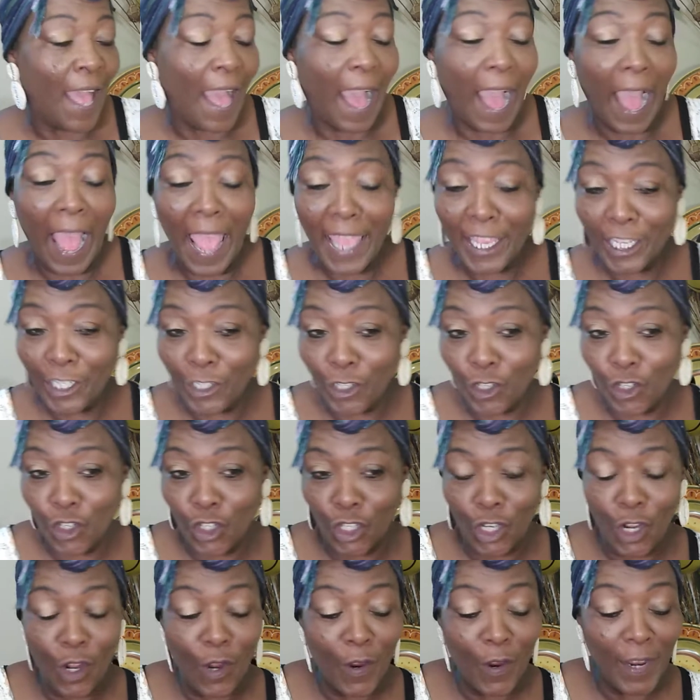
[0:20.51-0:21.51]
I
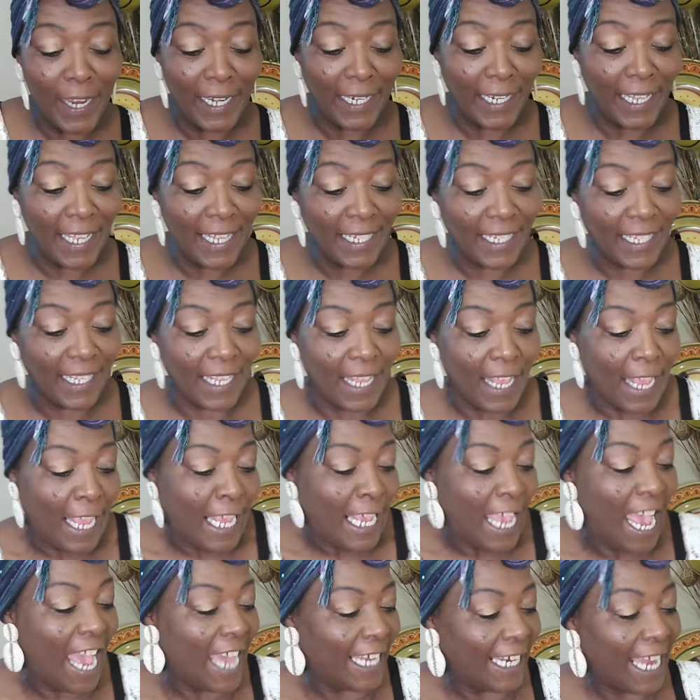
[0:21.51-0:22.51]
enjoyed it.
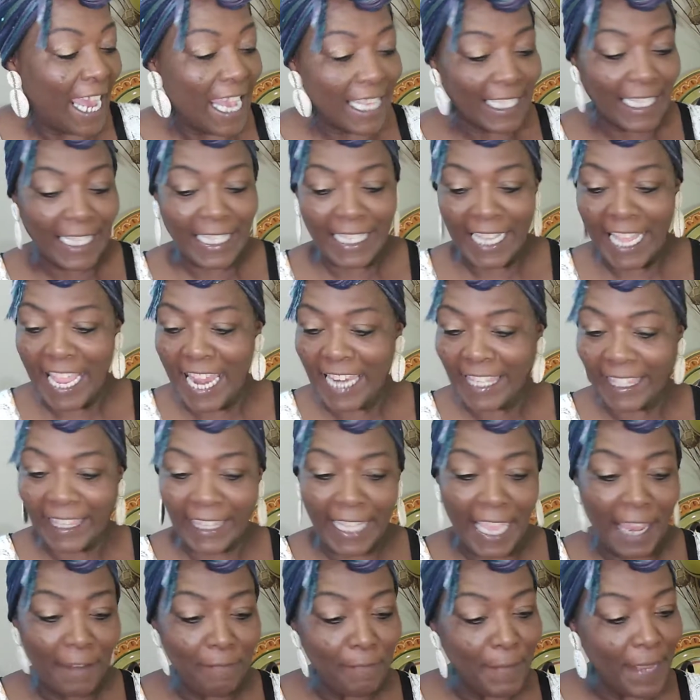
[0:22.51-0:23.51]
And I said,
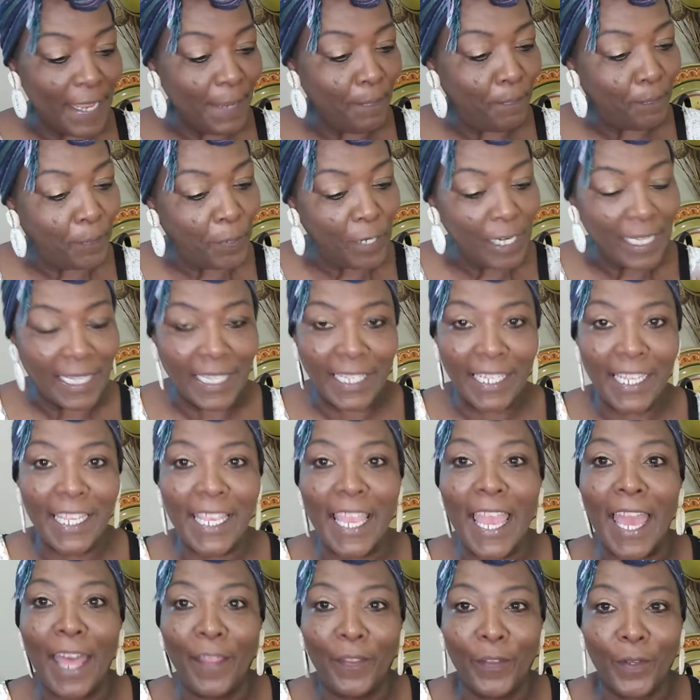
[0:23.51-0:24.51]
let me put
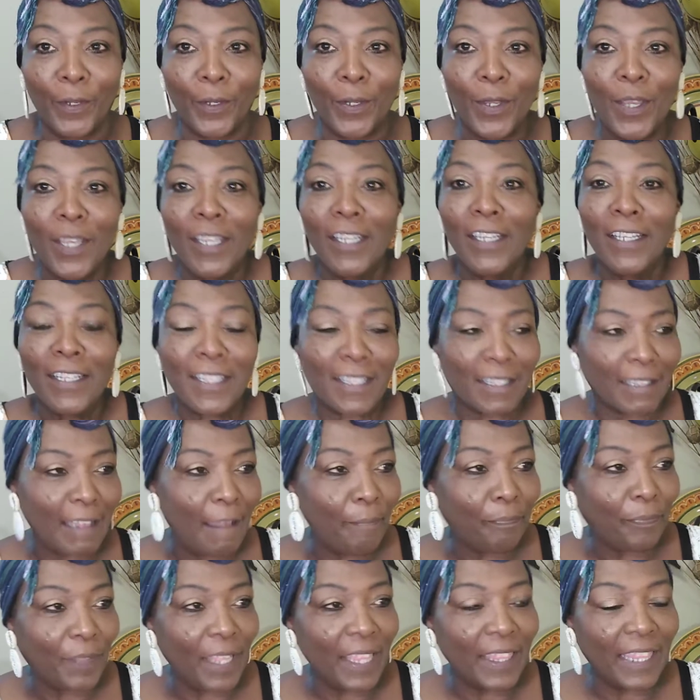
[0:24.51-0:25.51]
together
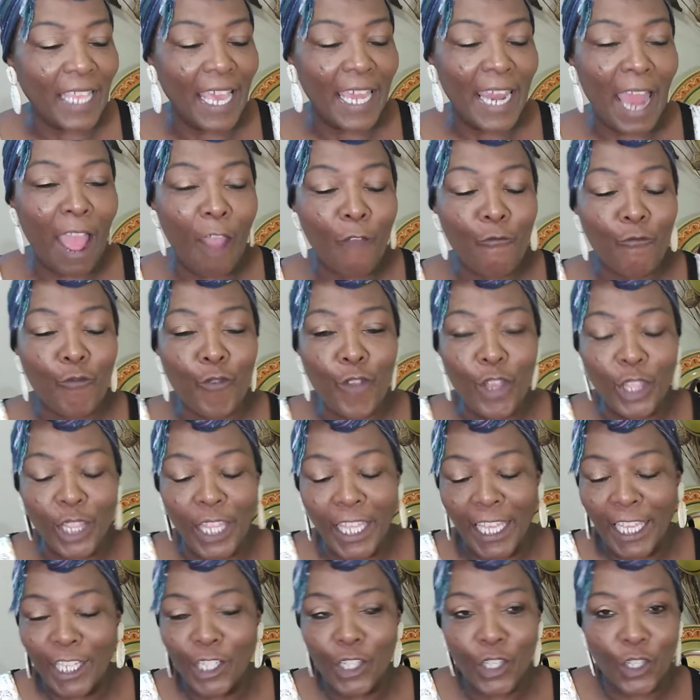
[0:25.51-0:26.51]
something that I really
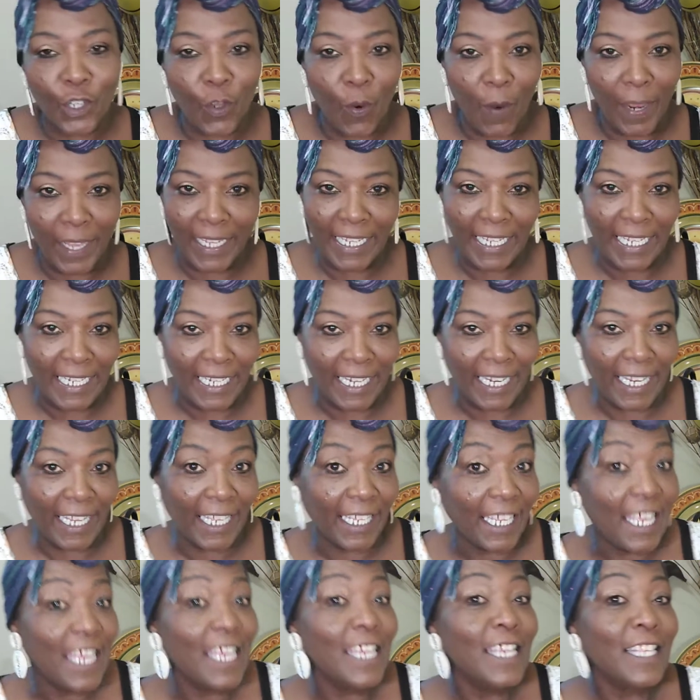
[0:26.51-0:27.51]
enjoy eating,